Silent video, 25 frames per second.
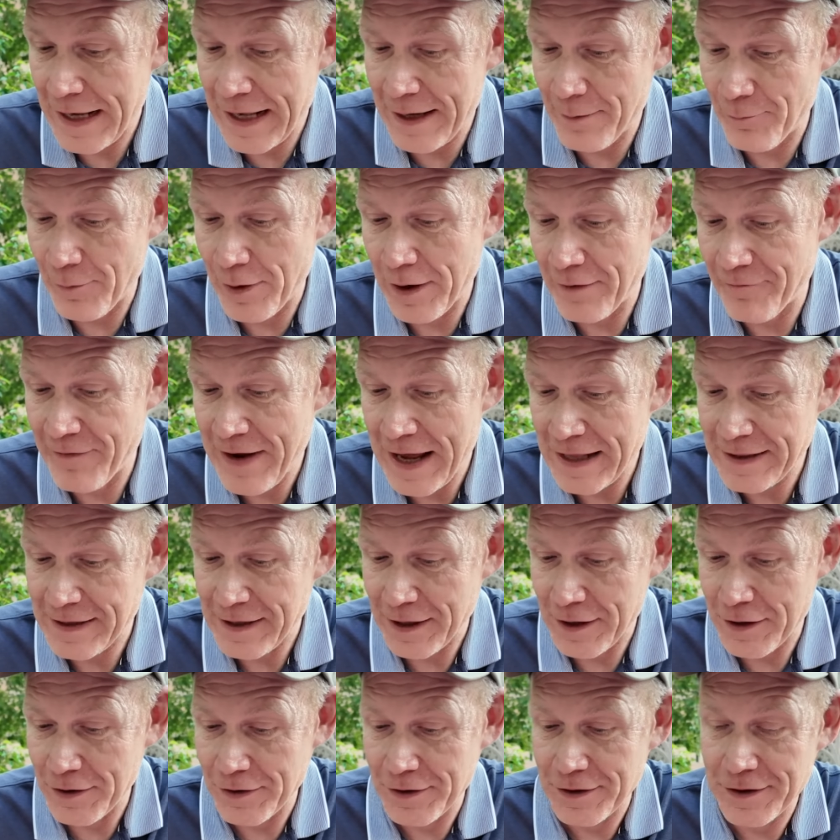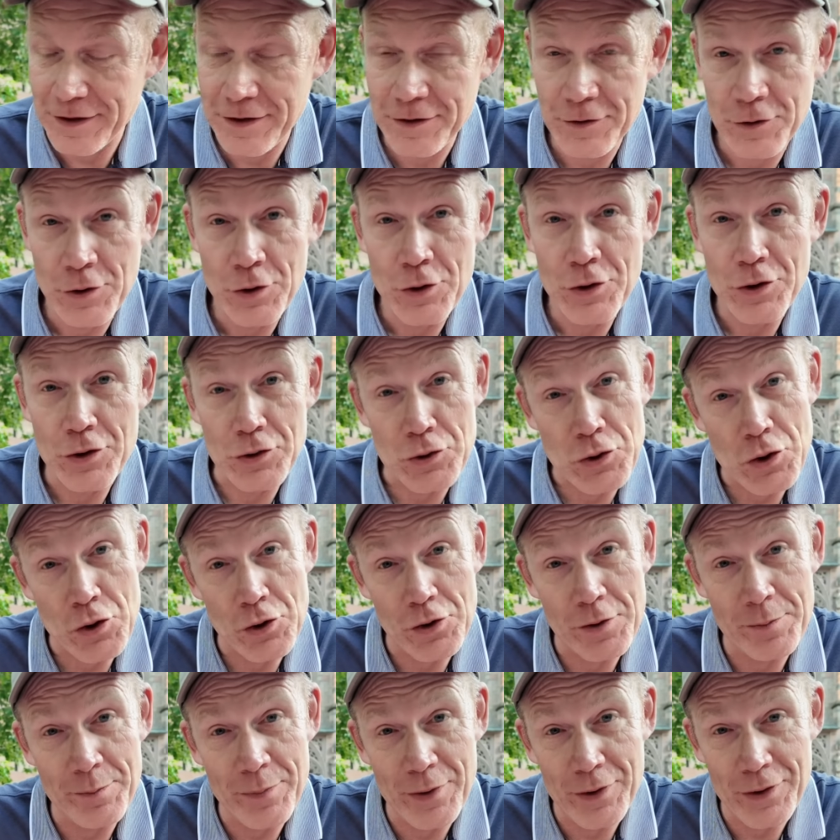And we've got the good
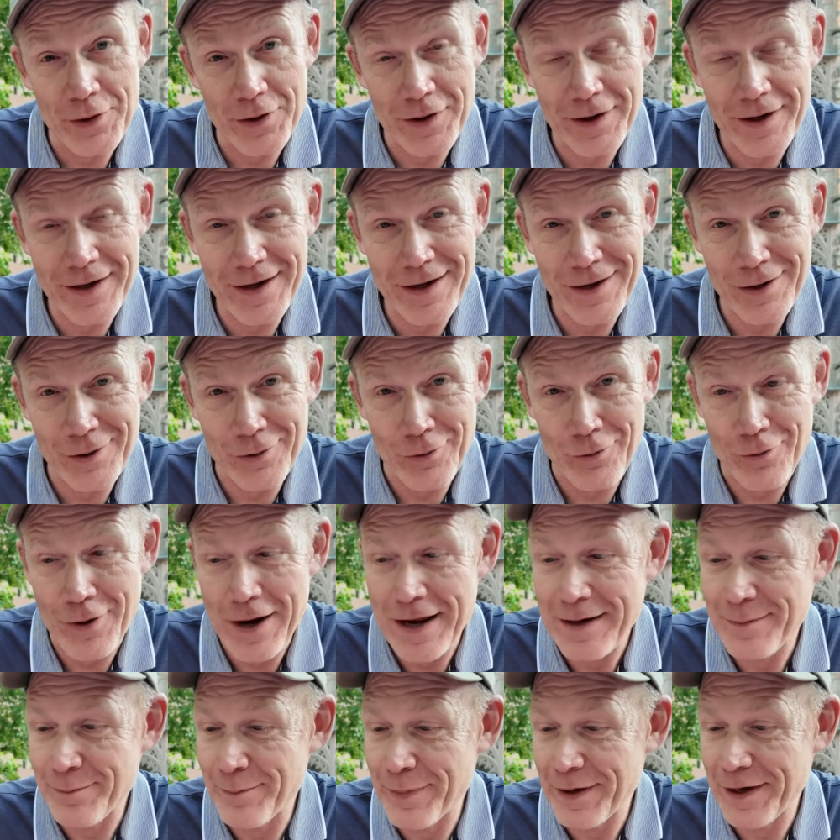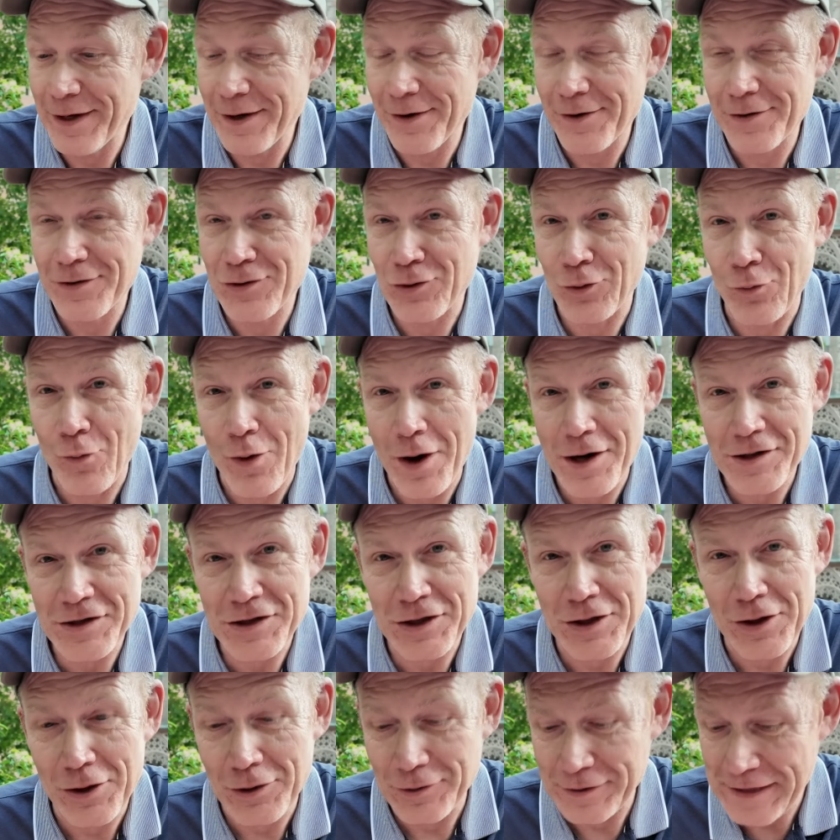Nuremberg red beer to wash
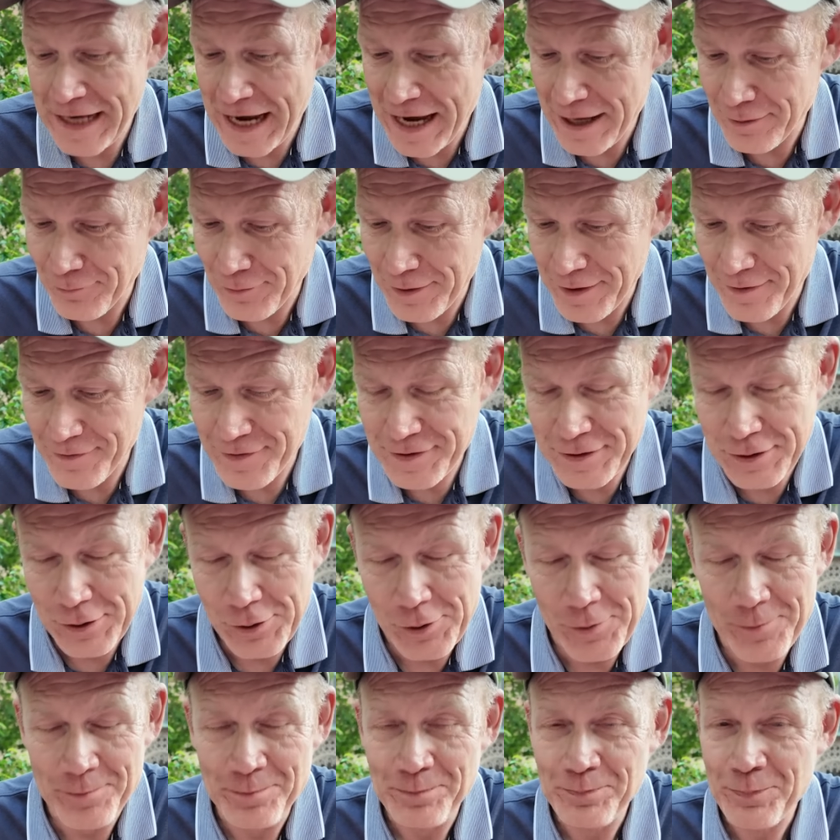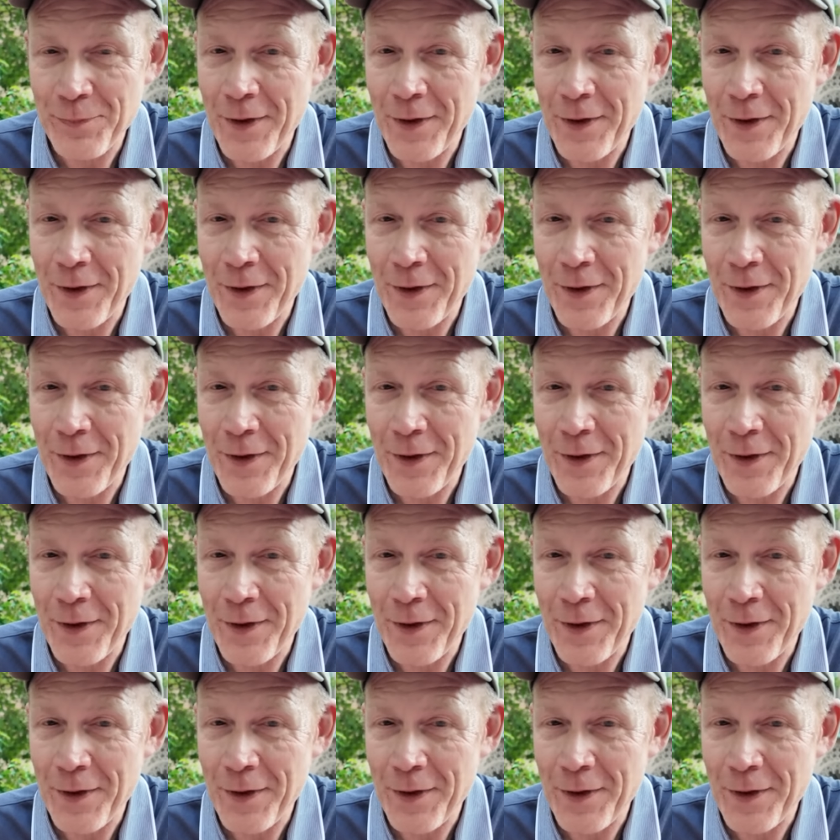it all down with, so